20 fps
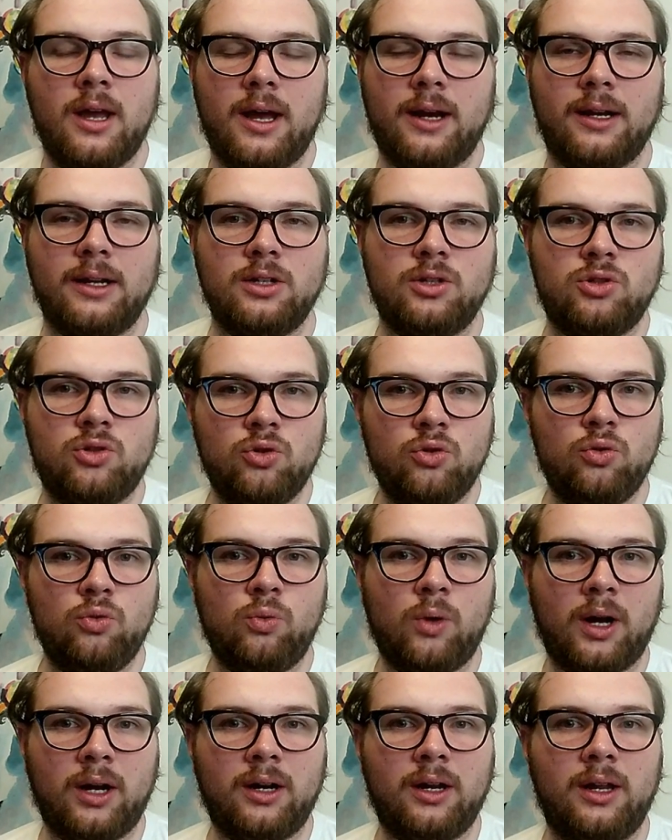And I do
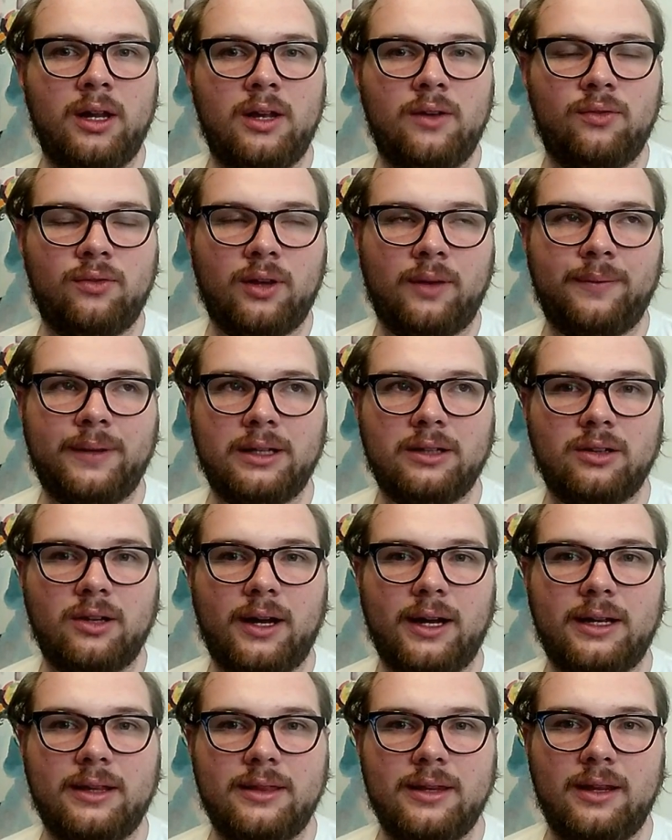wonder if something
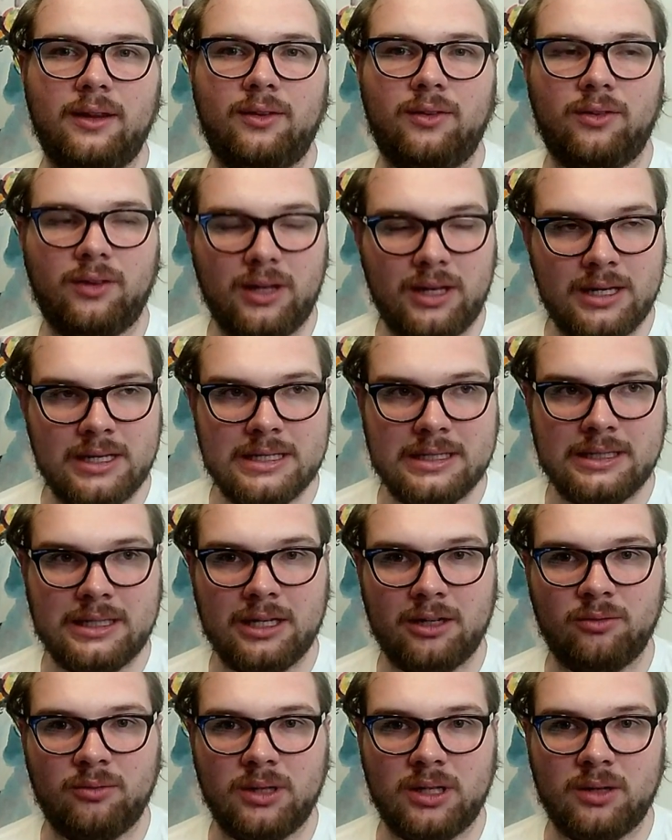like this is
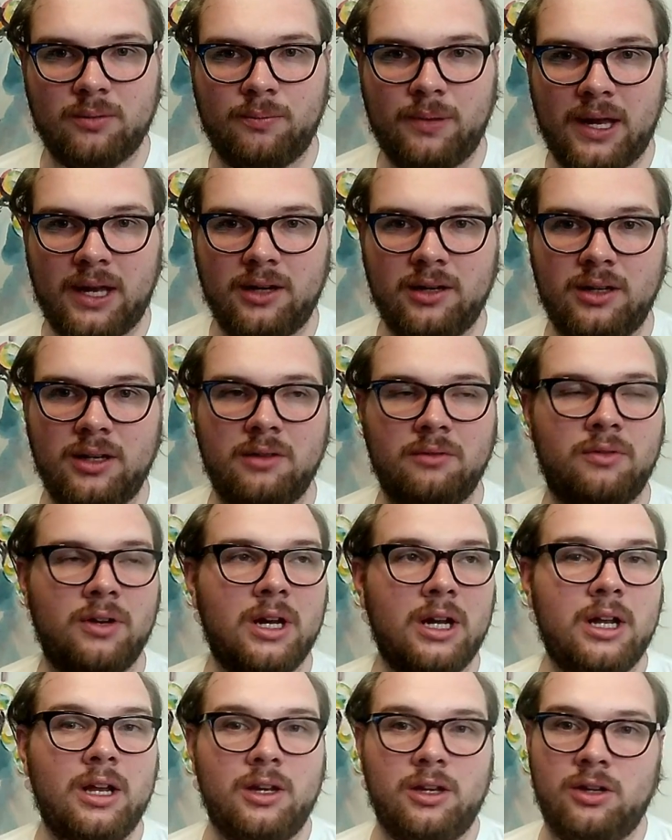going to be competitive.
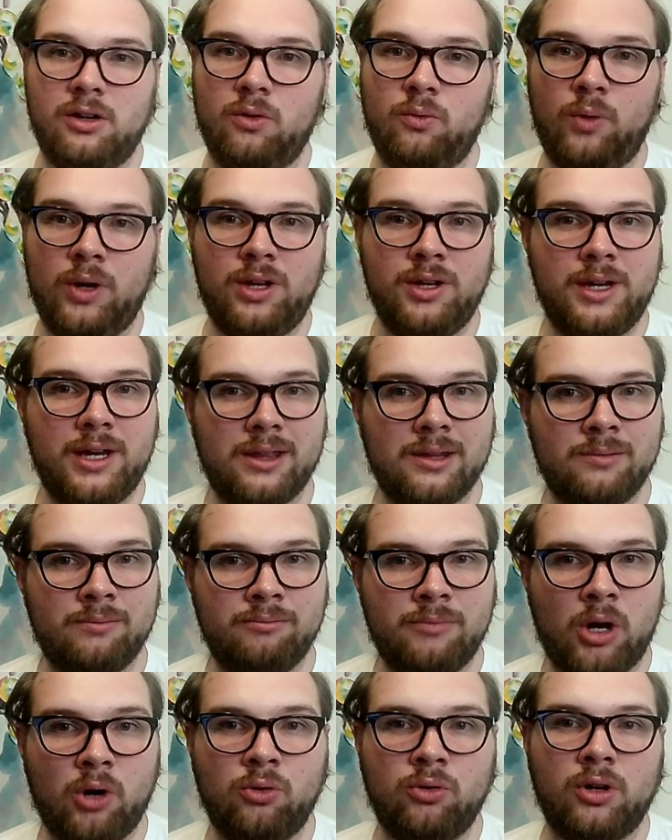You know, when you get the
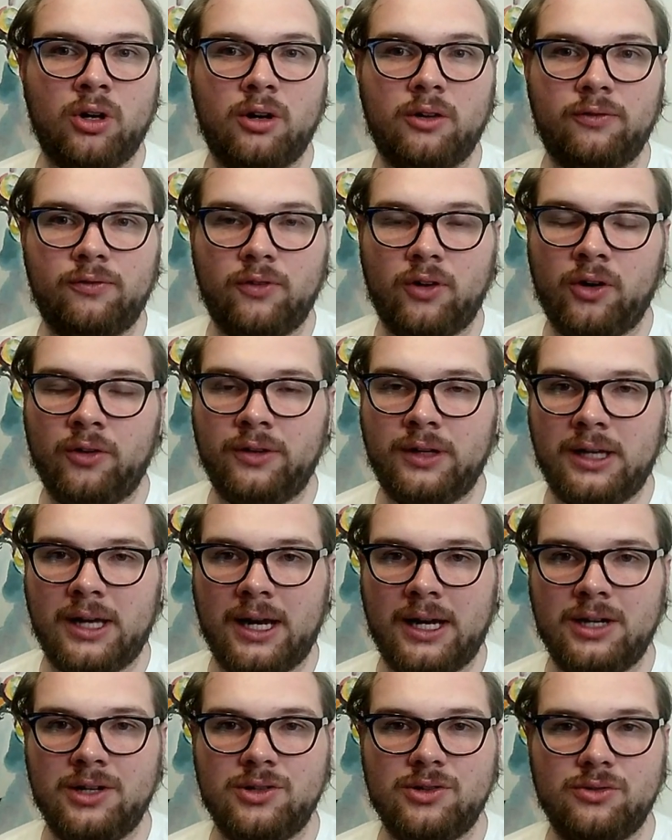meld off on the
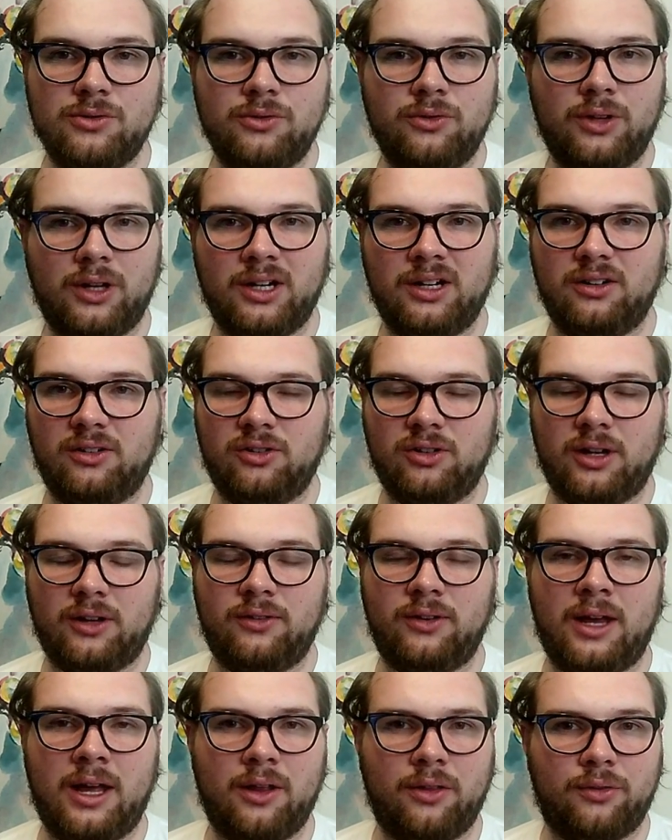Angels and it
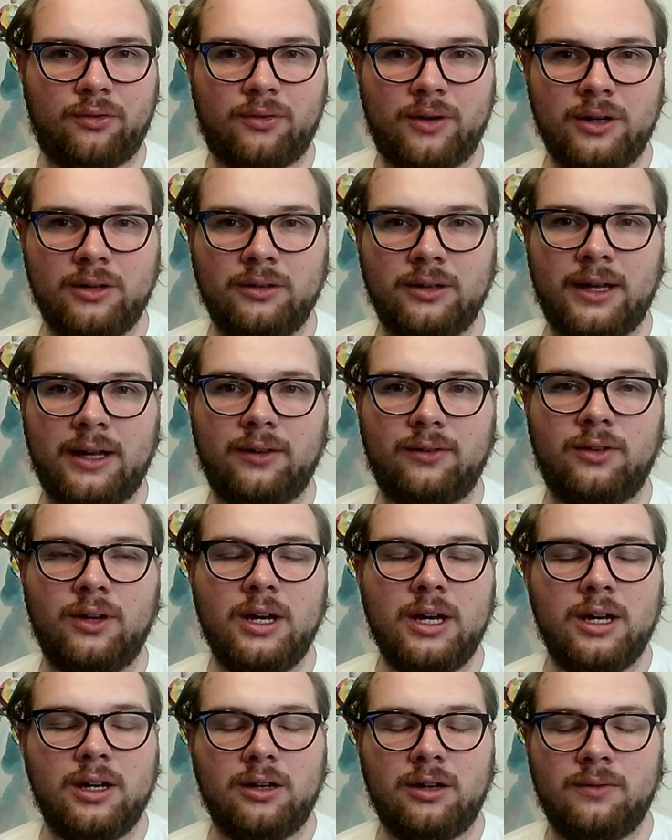shuts out 3 or
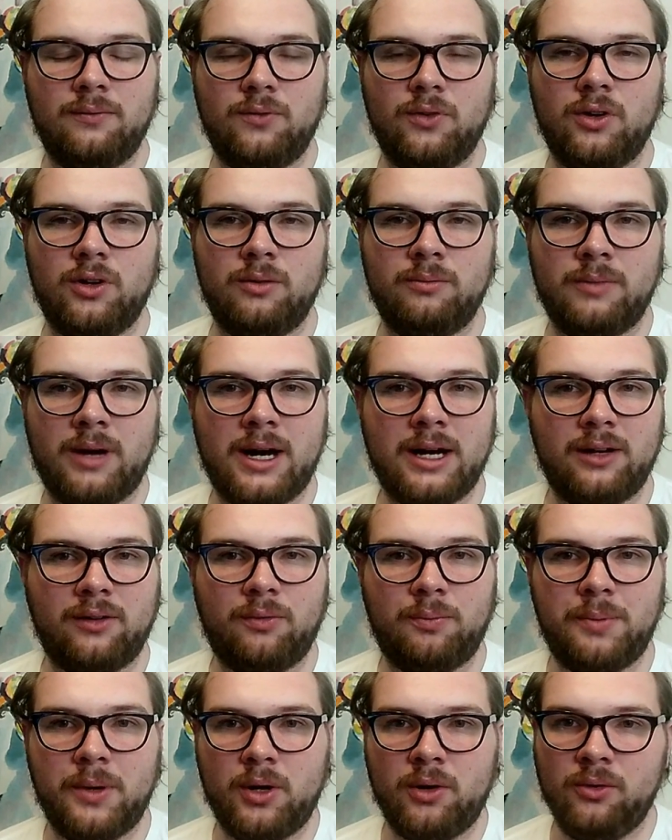less converted mana
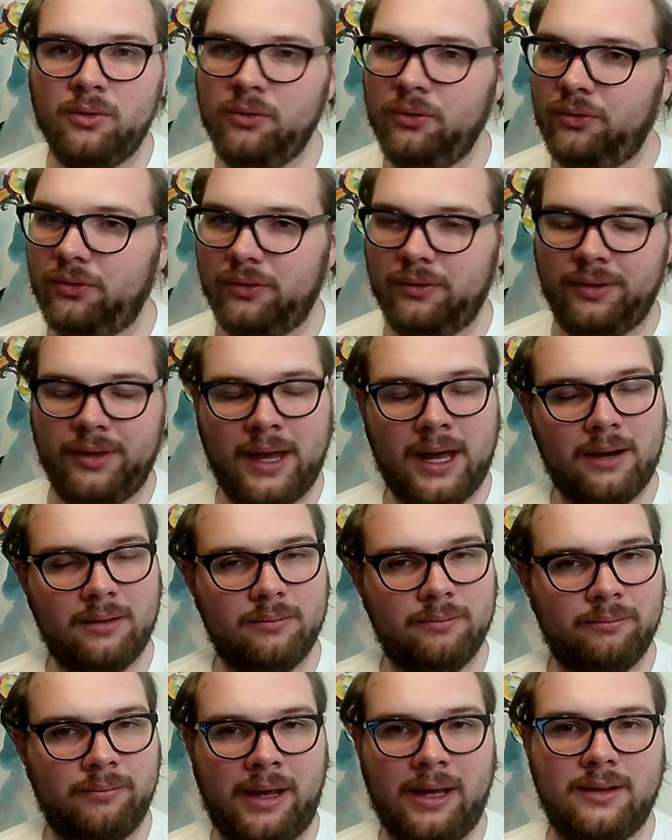spells,
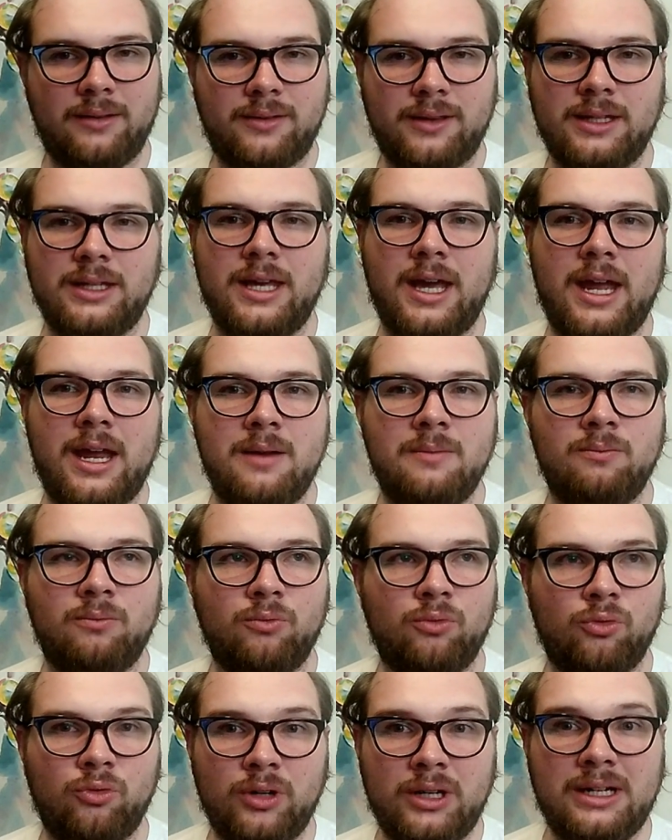that makes the
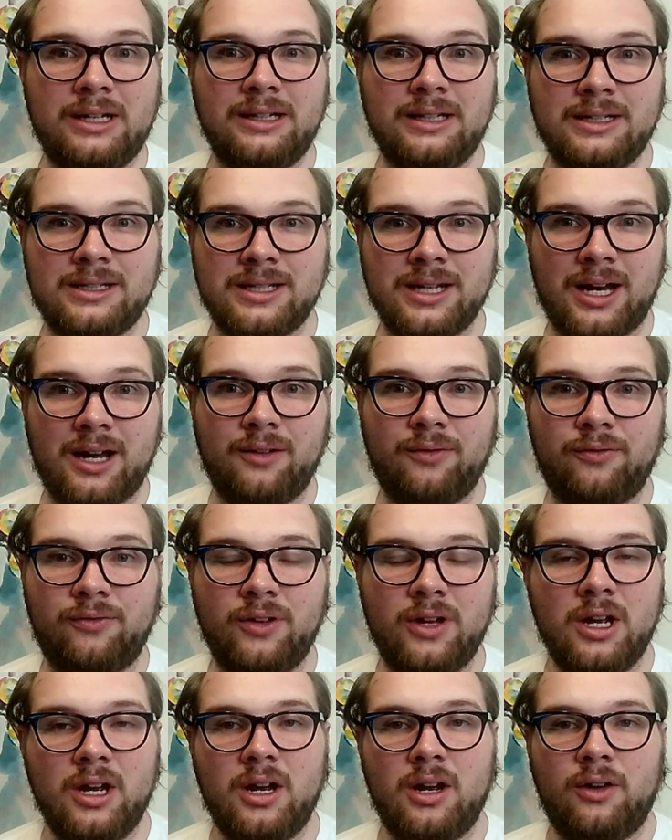game really
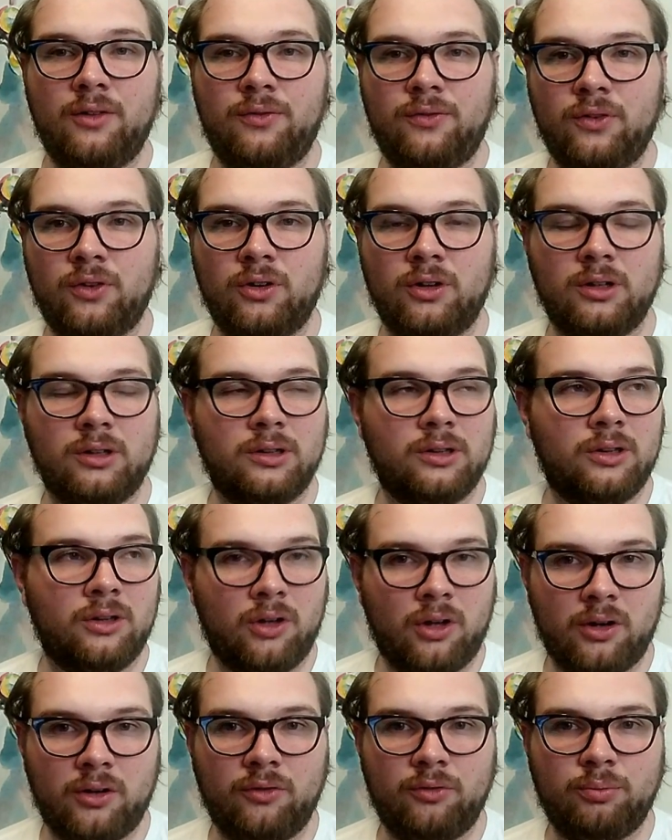tough for a
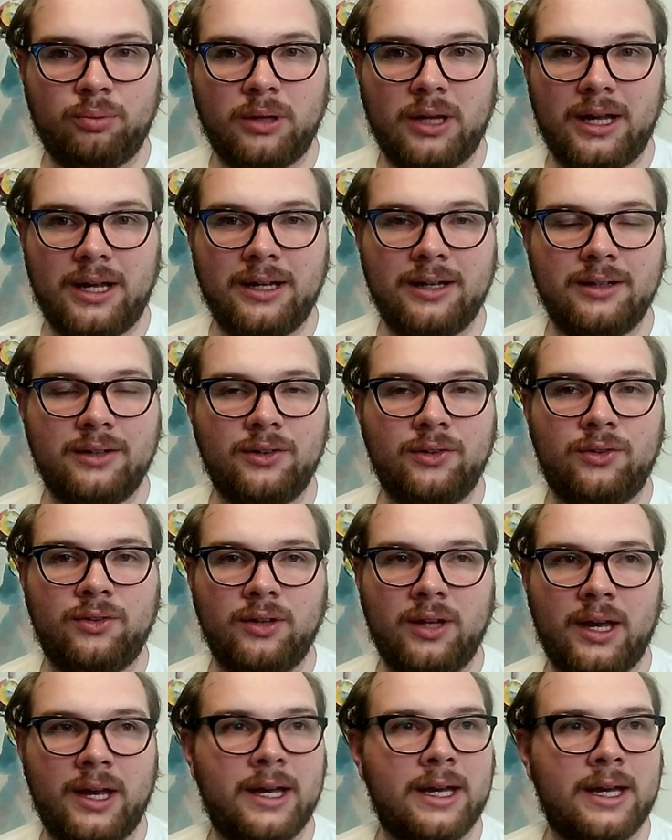lot of players.